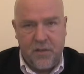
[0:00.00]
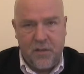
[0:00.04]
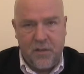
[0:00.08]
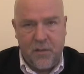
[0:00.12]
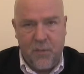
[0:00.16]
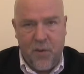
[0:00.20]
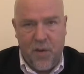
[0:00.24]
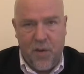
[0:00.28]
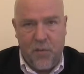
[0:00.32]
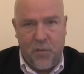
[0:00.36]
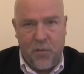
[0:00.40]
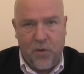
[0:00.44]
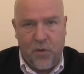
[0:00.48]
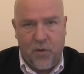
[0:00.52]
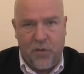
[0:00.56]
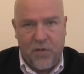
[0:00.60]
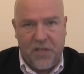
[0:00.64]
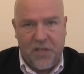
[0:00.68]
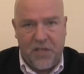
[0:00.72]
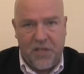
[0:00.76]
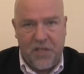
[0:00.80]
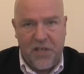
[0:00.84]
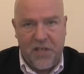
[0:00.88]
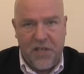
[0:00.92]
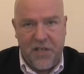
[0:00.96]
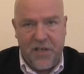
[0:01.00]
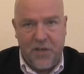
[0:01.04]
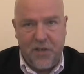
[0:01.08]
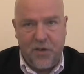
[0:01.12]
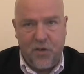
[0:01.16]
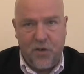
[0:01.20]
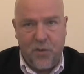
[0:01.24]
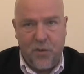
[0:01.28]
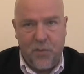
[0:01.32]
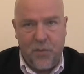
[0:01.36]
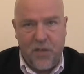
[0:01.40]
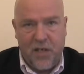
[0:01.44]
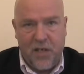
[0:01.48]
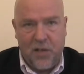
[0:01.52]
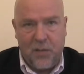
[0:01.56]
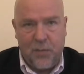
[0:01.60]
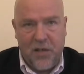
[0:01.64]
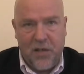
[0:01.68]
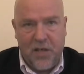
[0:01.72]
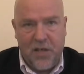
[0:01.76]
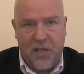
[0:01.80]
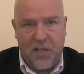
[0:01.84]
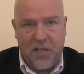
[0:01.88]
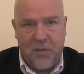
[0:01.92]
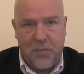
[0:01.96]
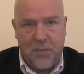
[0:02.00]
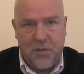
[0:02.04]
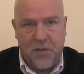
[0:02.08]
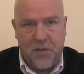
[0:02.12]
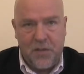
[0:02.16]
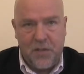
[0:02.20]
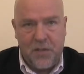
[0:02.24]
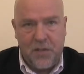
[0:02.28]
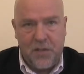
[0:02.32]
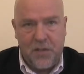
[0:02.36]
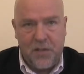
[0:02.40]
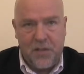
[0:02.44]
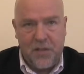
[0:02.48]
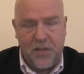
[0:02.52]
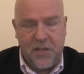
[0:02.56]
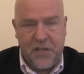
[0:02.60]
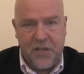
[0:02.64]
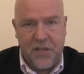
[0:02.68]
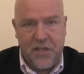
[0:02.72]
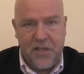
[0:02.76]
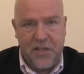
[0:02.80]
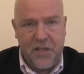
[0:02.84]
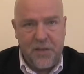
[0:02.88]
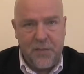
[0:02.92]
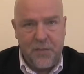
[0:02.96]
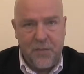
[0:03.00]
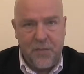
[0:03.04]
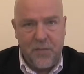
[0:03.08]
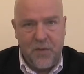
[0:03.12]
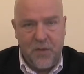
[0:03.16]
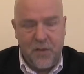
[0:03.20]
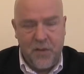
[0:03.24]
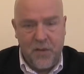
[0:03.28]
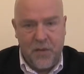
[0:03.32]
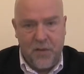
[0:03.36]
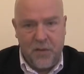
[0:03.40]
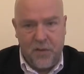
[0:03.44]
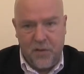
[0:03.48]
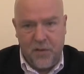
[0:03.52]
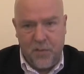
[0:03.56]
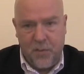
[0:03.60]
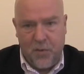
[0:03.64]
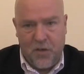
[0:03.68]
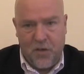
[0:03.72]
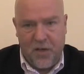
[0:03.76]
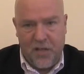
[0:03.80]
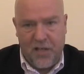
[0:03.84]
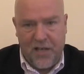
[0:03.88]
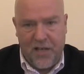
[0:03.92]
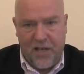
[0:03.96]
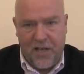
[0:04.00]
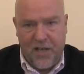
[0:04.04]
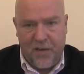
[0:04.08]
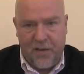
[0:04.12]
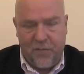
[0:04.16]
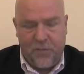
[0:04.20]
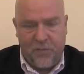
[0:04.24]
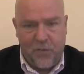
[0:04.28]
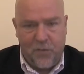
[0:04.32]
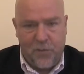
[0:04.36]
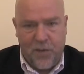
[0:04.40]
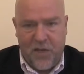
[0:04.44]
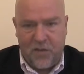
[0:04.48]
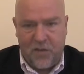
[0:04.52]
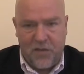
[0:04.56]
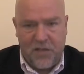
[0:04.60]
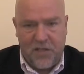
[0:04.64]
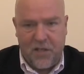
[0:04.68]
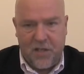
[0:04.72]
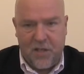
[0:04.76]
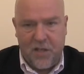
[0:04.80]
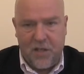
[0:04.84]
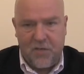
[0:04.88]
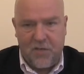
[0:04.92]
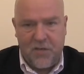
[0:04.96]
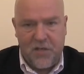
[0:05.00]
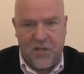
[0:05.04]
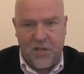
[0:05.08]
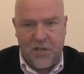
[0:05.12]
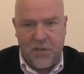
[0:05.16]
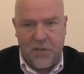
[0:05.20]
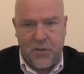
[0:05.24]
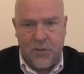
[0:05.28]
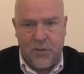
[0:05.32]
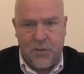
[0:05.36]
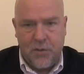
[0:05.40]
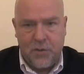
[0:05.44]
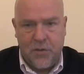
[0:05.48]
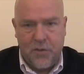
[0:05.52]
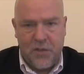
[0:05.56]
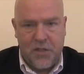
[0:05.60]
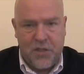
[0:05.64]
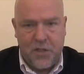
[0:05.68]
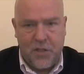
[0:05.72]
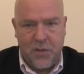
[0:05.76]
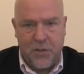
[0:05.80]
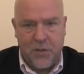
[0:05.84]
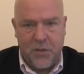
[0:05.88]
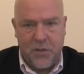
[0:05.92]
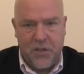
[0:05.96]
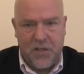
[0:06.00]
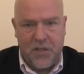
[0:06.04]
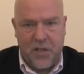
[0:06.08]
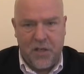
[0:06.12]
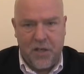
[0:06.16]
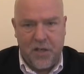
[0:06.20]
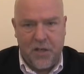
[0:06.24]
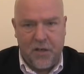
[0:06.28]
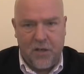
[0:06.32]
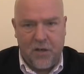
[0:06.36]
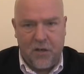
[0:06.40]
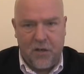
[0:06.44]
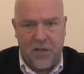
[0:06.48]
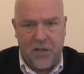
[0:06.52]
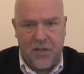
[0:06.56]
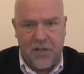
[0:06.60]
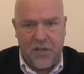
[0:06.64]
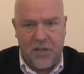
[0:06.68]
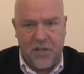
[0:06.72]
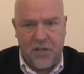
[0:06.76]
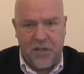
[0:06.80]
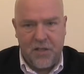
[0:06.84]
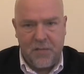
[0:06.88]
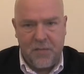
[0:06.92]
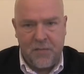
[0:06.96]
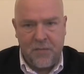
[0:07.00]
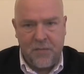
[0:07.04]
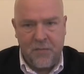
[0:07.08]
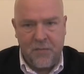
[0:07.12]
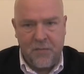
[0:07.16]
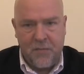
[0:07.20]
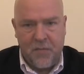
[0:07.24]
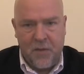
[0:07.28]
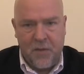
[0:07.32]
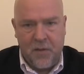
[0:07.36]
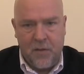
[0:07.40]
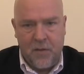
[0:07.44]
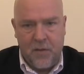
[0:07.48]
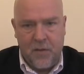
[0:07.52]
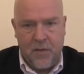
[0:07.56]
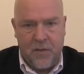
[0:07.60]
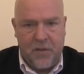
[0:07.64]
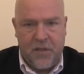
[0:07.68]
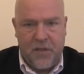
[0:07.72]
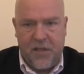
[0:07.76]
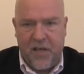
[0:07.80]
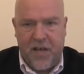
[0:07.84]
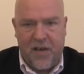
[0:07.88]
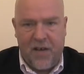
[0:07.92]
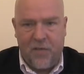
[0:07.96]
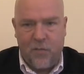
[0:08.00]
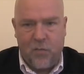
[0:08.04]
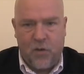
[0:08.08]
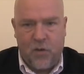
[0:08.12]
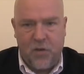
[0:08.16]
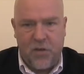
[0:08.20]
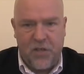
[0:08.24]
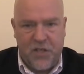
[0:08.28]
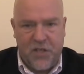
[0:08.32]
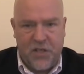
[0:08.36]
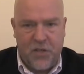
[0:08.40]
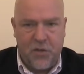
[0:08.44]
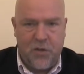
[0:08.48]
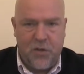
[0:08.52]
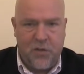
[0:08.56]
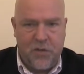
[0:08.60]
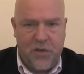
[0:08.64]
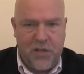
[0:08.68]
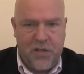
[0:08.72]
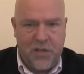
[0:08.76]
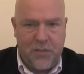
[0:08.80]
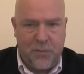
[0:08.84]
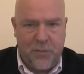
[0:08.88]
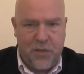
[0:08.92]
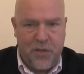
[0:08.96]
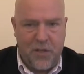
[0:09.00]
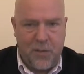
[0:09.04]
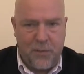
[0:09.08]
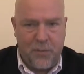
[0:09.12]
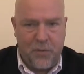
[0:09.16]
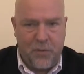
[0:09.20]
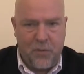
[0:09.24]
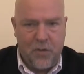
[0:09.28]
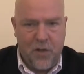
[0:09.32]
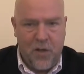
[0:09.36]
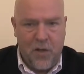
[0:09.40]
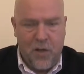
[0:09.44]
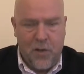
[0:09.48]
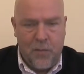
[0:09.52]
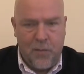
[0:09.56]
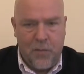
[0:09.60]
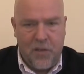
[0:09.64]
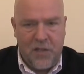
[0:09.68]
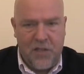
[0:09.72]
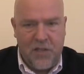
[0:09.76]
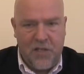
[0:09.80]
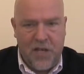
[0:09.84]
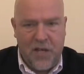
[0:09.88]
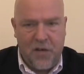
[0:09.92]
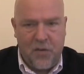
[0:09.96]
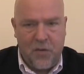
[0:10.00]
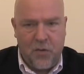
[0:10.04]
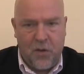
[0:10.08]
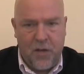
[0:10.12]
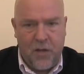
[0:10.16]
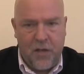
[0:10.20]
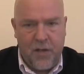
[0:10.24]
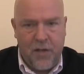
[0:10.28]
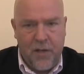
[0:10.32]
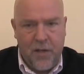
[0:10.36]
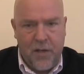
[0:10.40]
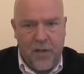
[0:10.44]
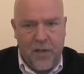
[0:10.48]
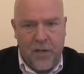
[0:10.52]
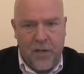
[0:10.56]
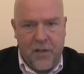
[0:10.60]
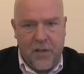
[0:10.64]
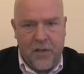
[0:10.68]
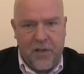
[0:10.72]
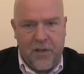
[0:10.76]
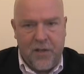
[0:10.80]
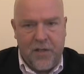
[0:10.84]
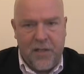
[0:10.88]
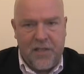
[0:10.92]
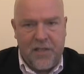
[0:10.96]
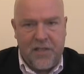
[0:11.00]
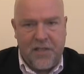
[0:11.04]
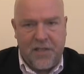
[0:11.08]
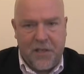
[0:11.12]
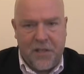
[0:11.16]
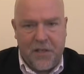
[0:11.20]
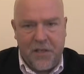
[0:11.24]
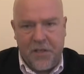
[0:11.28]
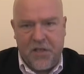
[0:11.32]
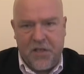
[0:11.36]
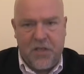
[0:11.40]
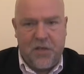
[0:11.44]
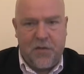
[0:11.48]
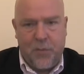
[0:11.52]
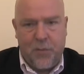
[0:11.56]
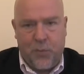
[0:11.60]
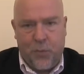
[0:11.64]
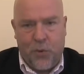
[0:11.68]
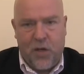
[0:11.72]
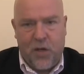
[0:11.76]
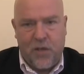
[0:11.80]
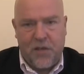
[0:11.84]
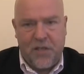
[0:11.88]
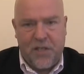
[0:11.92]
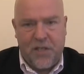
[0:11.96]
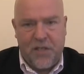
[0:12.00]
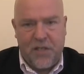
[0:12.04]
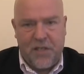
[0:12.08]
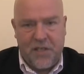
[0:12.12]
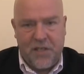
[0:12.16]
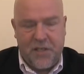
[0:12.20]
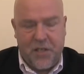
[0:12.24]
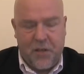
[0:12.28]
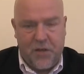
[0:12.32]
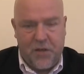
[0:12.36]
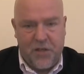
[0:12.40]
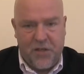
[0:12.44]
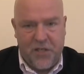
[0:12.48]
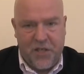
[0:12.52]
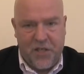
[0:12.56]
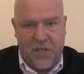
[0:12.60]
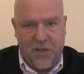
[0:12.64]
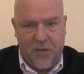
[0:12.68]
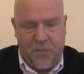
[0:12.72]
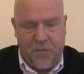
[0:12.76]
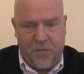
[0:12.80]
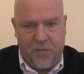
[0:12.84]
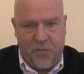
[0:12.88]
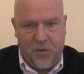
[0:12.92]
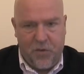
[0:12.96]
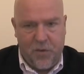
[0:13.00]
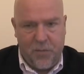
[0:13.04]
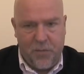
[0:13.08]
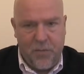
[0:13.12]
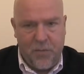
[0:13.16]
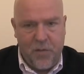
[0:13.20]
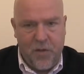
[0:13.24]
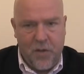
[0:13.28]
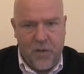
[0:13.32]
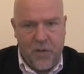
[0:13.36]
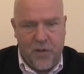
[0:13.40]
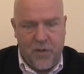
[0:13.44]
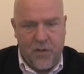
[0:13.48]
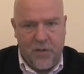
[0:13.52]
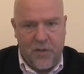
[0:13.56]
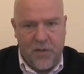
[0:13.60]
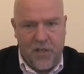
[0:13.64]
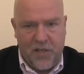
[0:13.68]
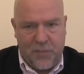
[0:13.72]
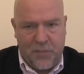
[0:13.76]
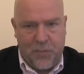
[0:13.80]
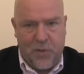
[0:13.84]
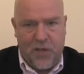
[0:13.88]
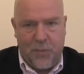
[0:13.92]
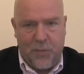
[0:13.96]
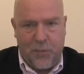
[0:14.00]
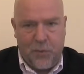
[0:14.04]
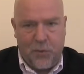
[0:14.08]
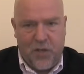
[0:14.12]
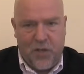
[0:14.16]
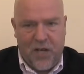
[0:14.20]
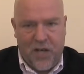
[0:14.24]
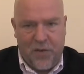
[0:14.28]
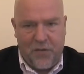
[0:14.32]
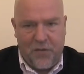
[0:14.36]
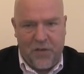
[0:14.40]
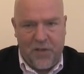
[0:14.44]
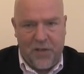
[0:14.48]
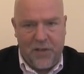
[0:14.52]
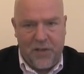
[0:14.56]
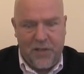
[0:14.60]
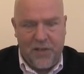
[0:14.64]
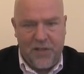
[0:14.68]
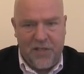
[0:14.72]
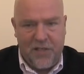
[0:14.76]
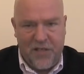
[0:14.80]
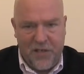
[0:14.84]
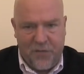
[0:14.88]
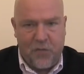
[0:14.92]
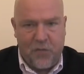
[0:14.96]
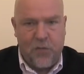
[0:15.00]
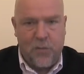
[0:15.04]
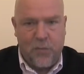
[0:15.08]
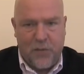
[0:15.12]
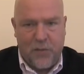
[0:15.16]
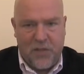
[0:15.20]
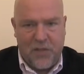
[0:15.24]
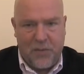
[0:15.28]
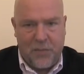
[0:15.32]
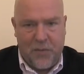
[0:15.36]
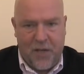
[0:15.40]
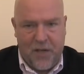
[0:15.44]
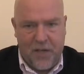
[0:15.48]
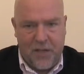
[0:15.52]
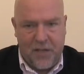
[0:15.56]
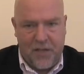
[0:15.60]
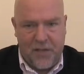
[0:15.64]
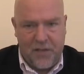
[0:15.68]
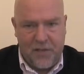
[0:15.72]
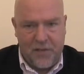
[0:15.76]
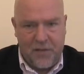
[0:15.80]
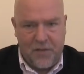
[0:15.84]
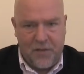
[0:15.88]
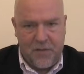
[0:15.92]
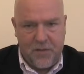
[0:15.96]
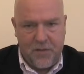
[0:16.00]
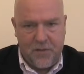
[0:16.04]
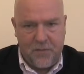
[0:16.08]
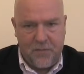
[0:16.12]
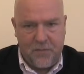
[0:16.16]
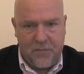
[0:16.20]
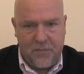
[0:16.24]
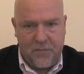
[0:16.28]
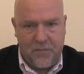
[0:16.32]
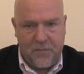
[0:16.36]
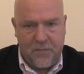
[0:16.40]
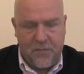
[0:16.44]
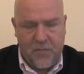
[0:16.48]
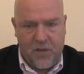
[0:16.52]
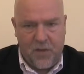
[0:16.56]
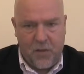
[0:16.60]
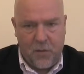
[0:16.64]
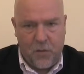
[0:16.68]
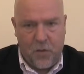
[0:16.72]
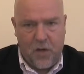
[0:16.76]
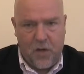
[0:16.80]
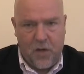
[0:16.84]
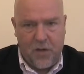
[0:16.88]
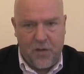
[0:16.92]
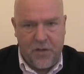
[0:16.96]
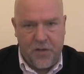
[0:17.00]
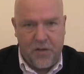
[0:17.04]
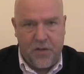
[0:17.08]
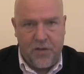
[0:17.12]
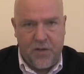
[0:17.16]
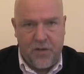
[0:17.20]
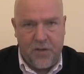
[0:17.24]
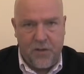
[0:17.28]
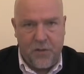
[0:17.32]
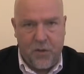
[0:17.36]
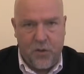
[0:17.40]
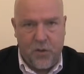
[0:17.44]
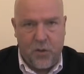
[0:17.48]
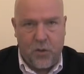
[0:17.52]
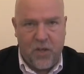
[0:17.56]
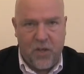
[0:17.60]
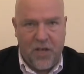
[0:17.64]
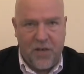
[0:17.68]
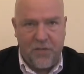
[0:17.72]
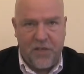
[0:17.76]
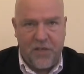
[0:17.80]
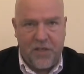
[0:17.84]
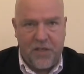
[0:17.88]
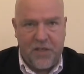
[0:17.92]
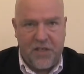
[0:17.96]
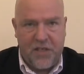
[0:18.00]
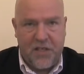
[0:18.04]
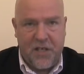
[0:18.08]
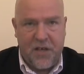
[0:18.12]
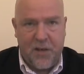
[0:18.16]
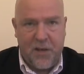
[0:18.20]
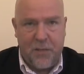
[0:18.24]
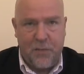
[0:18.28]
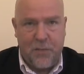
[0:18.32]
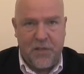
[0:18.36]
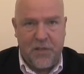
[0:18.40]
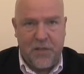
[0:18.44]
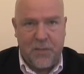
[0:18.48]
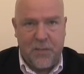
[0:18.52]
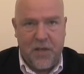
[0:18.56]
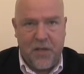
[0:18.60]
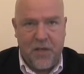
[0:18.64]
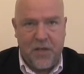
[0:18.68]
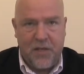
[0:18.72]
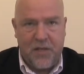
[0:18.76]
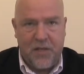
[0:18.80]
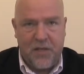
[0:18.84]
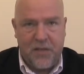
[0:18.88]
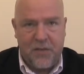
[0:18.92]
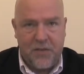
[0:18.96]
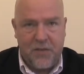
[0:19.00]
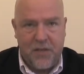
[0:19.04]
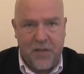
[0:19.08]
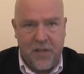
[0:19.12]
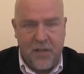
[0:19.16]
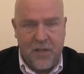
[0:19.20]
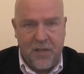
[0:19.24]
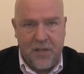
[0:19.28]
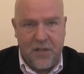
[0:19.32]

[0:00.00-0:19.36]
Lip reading: a member of a senior or a middle management team, you might have from outside of the school psychologist, you could have one or two of these people, but generally the synergy of the process is going to come from these people having different perspectives rather than all having the same perspectives.